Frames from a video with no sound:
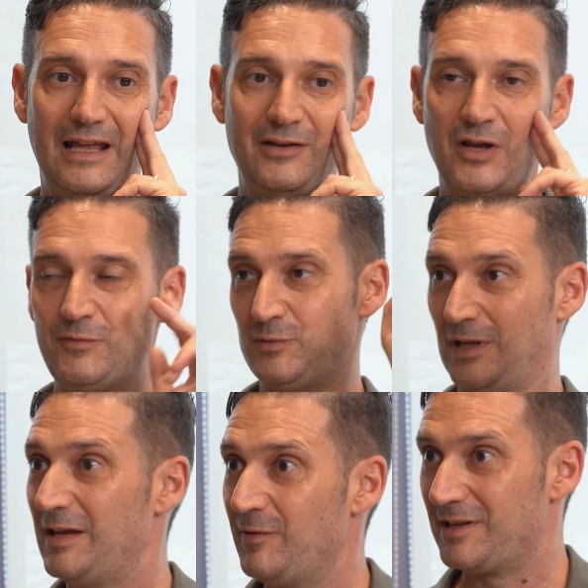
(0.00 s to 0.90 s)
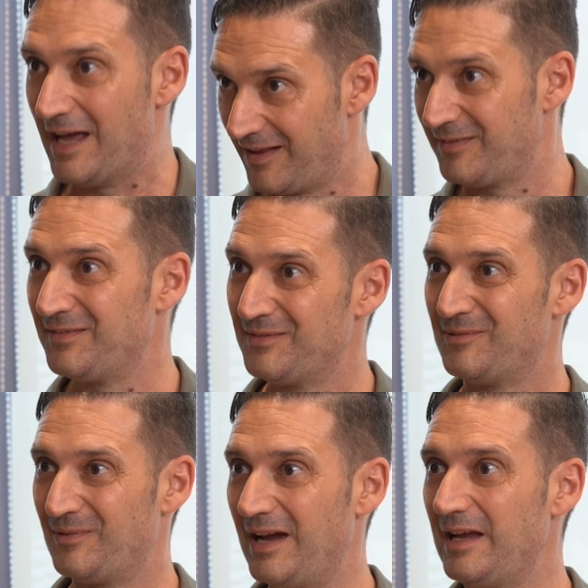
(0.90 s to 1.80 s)
then you have to deliver that,
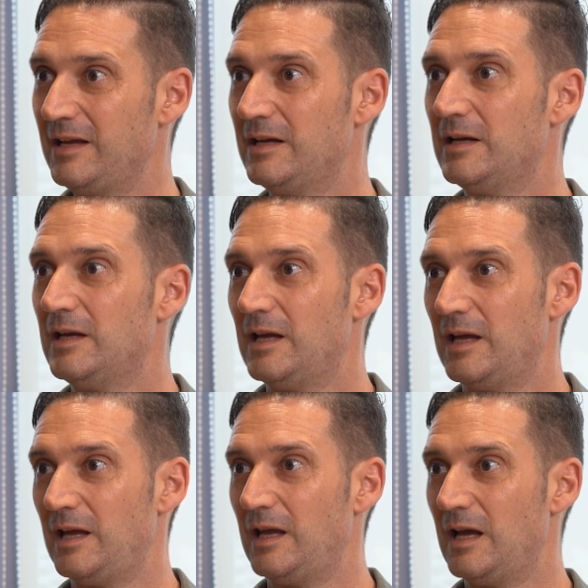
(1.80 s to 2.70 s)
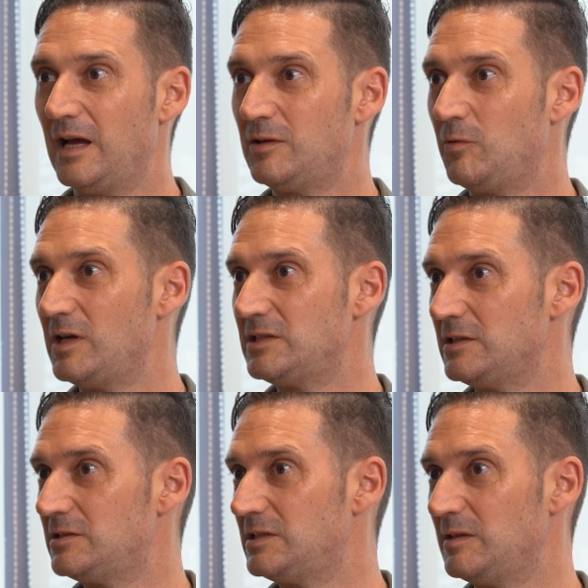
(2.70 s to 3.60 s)
right? Otherwise, they
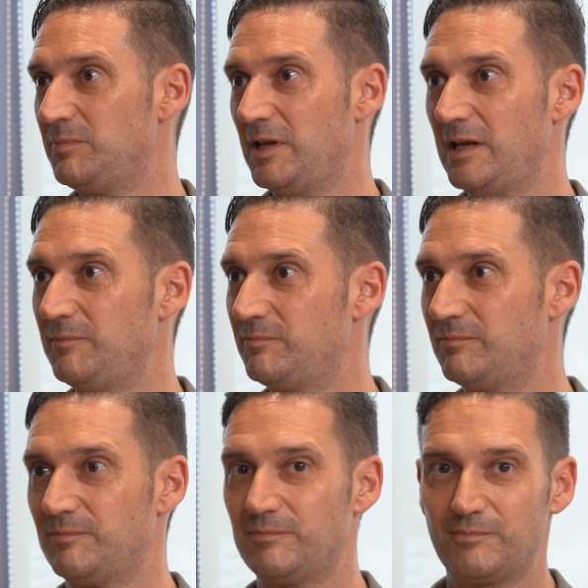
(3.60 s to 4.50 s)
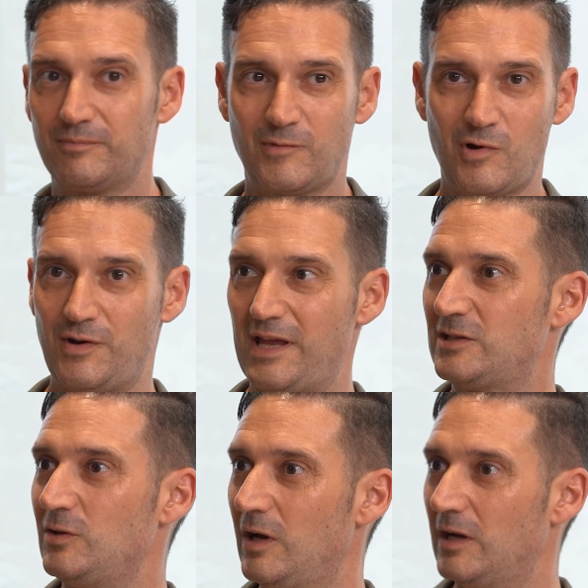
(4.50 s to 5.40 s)
simply go next
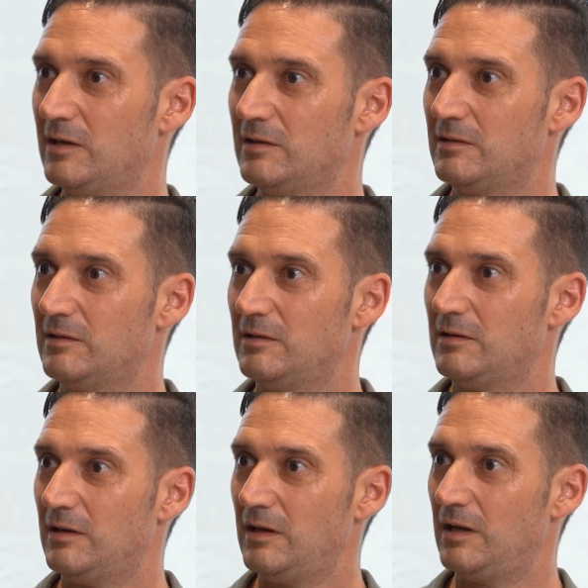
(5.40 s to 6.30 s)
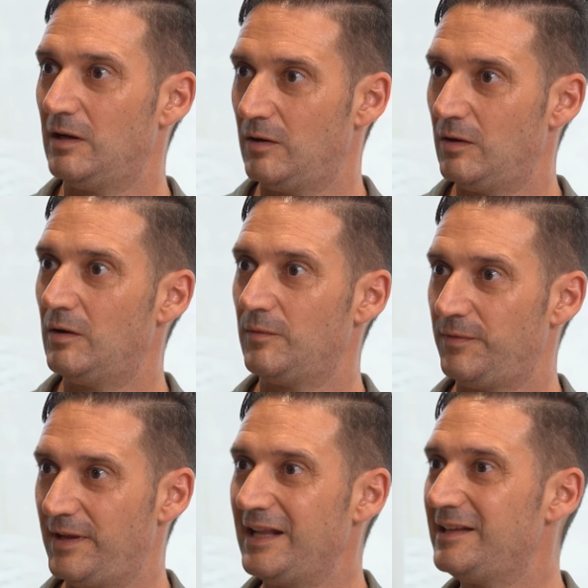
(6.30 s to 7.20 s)
door.
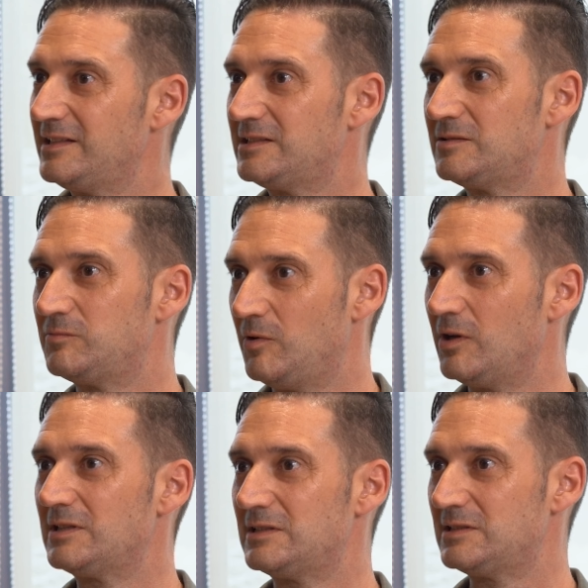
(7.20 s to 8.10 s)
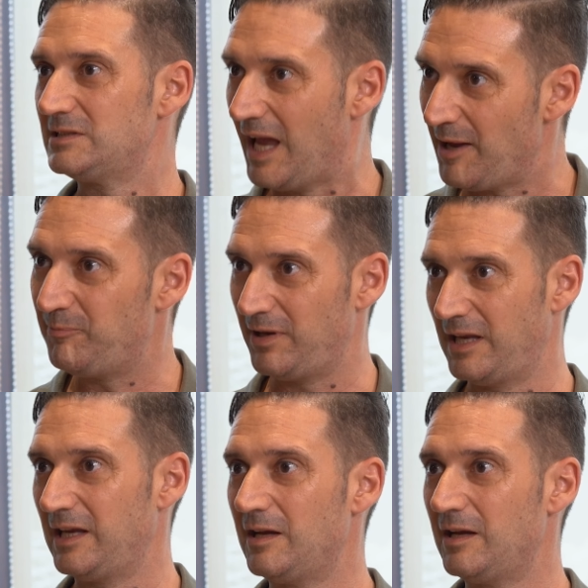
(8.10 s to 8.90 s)
That is what's happening.